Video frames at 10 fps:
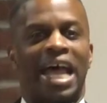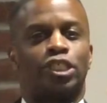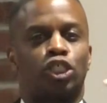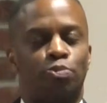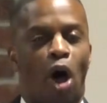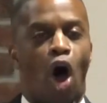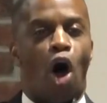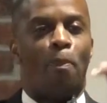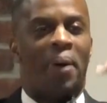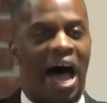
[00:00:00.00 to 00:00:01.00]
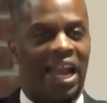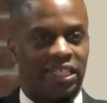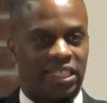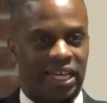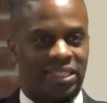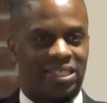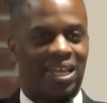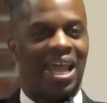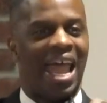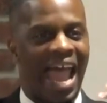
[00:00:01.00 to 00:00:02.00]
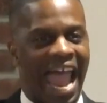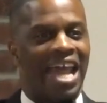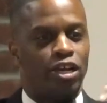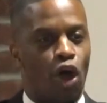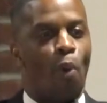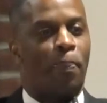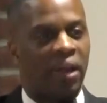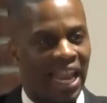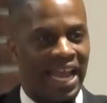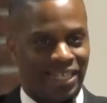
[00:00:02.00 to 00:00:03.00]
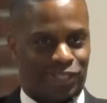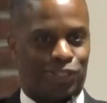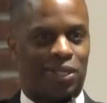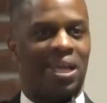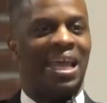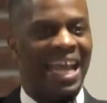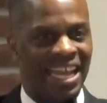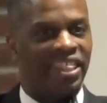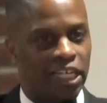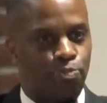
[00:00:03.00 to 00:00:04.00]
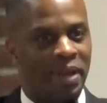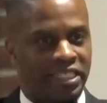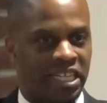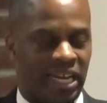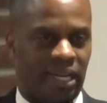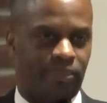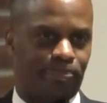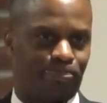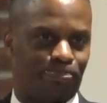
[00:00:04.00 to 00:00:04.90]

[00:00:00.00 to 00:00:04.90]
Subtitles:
that small politics had no place in this big city.